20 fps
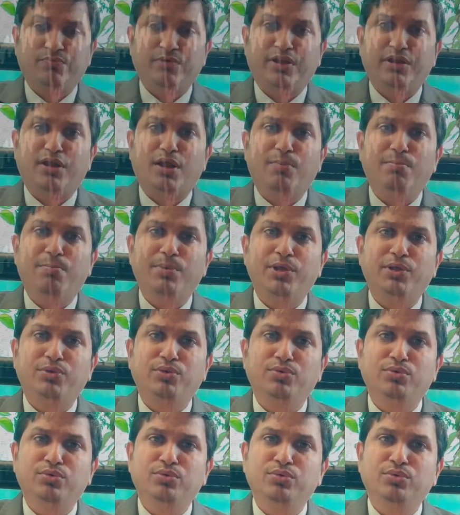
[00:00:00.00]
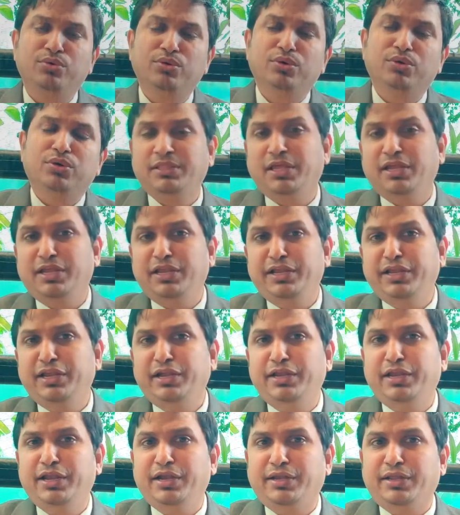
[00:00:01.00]
when compared to the
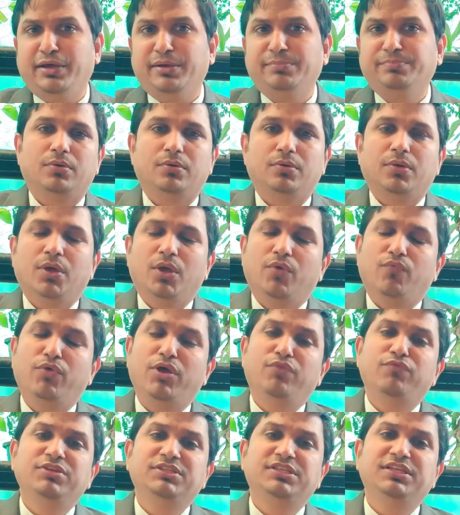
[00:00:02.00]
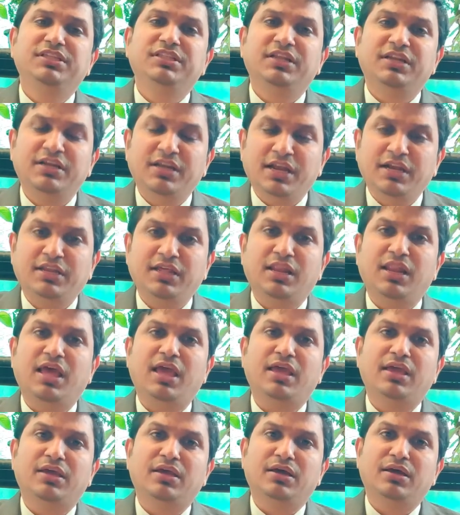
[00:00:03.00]
Indian data. When we see the data
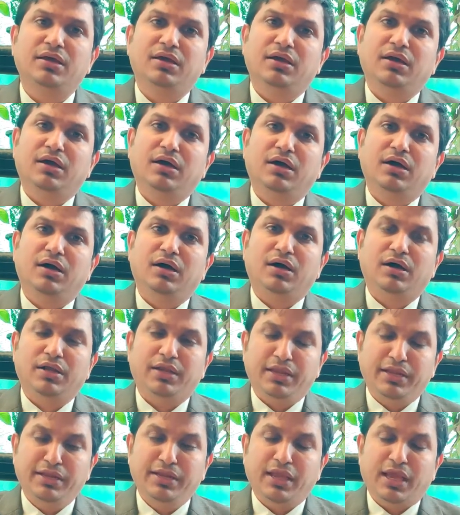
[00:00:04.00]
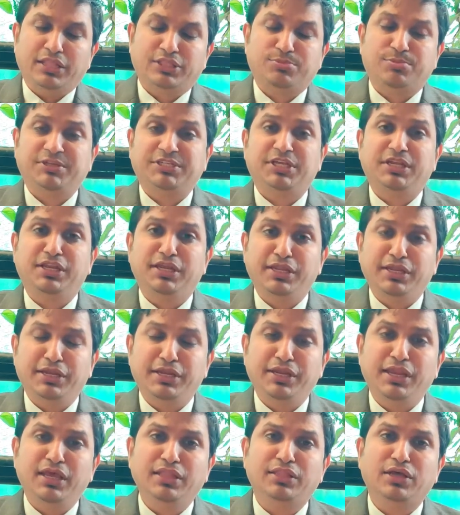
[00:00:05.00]
like especially in
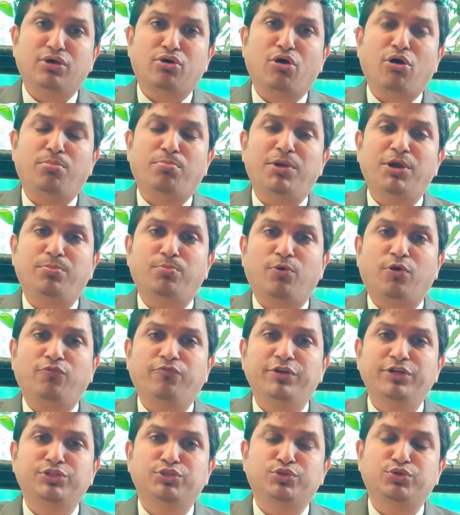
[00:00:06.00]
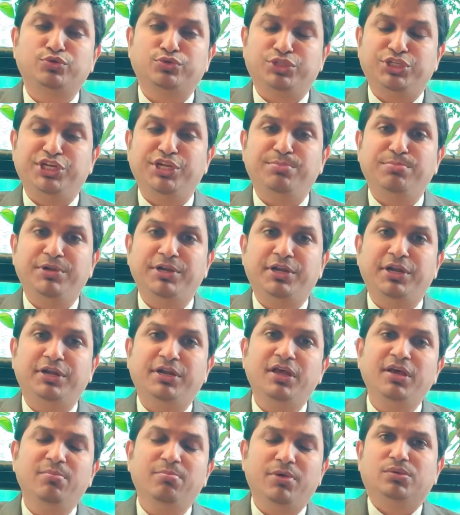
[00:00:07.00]
India, the corporate profits to GDP
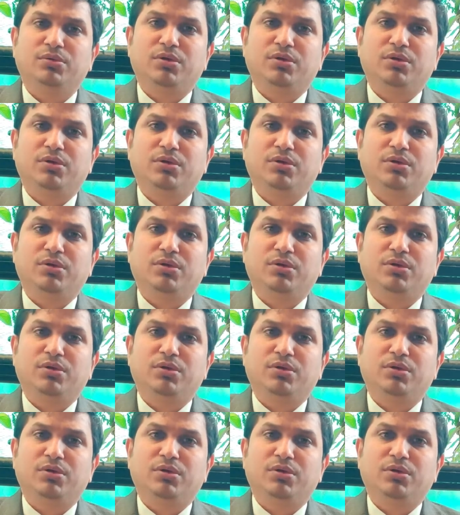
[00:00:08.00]
data,